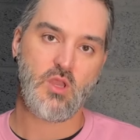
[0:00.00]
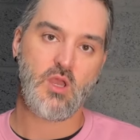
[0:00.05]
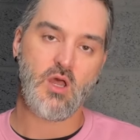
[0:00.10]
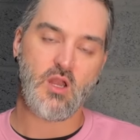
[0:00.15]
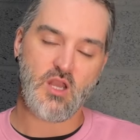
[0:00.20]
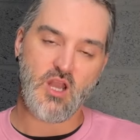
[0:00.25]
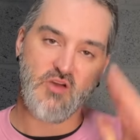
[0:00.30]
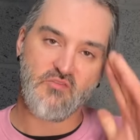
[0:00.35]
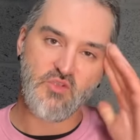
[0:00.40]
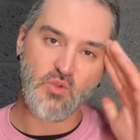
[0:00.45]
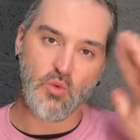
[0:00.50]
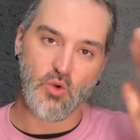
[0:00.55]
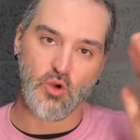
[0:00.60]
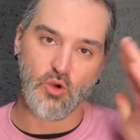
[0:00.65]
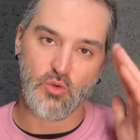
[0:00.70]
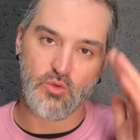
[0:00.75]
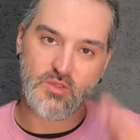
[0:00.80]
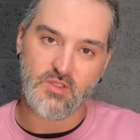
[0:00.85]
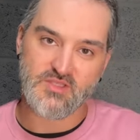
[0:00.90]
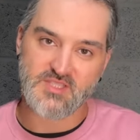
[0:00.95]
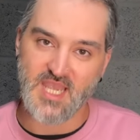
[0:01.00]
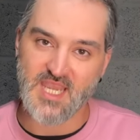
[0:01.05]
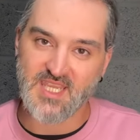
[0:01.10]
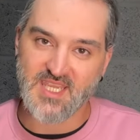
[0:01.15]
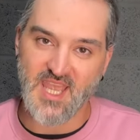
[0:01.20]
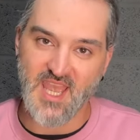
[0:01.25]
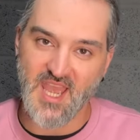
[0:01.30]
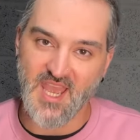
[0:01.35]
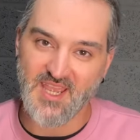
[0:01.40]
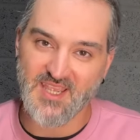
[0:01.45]
Love you all. Take
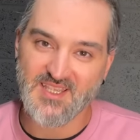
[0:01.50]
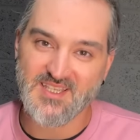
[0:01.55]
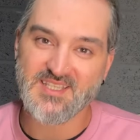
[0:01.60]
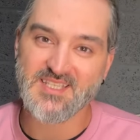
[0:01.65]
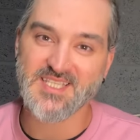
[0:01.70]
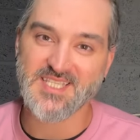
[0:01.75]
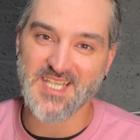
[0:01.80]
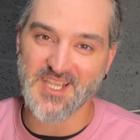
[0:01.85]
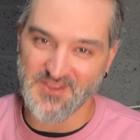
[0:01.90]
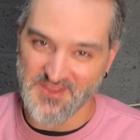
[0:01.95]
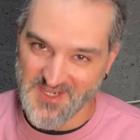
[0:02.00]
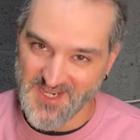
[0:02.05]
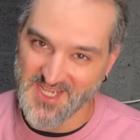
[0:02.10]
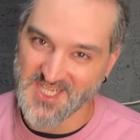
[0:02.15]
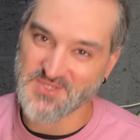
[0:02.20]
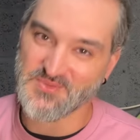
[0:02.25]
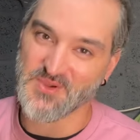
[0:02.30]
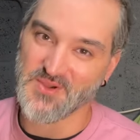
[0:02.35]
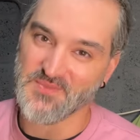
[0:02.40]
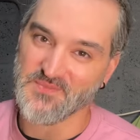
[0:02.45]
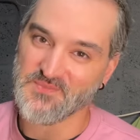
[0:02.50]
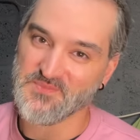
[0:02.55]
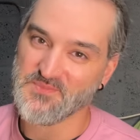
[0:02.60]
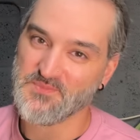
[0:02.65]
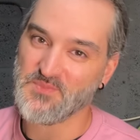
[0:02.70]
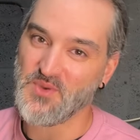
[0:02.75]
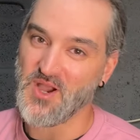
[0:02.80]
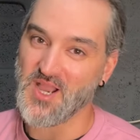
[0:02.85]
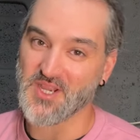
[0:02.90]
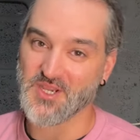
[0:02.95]
care. See you on the next
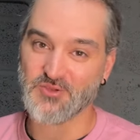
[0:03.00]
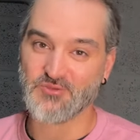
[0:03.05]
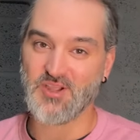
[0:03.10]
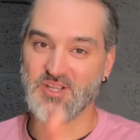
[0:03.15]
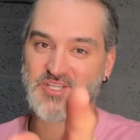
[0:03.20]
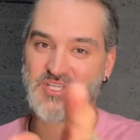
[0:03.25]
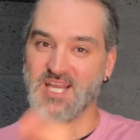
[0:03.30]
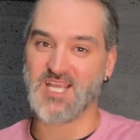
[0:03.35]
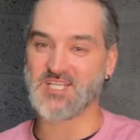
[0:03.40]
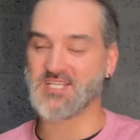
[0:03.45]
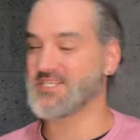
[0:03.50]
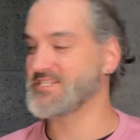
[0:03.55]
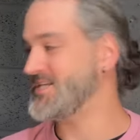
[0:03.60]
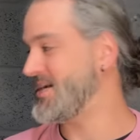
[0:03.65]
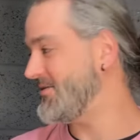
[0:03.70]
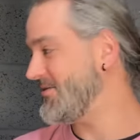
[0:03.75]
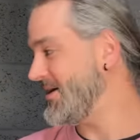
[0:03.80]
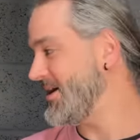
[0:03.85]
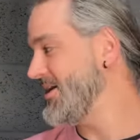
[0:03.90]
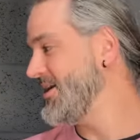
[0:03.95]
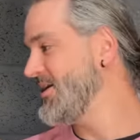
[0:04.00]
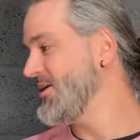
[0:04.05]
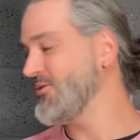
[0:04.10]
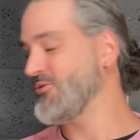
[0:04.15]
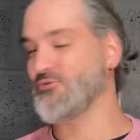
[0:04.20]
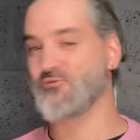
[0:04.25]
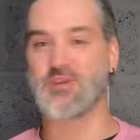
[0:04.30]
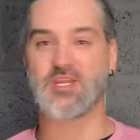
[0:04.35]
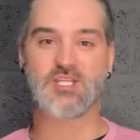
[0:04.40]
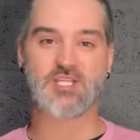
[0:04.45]
one. Bye. Congratulations, Sarah.
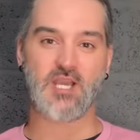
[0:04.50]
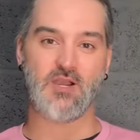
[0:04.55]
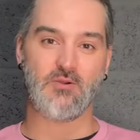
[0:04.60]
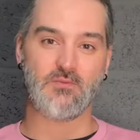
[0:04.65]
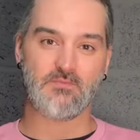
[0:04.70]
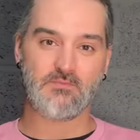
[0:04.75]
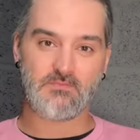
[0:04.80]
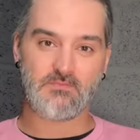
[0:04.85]
Reach out.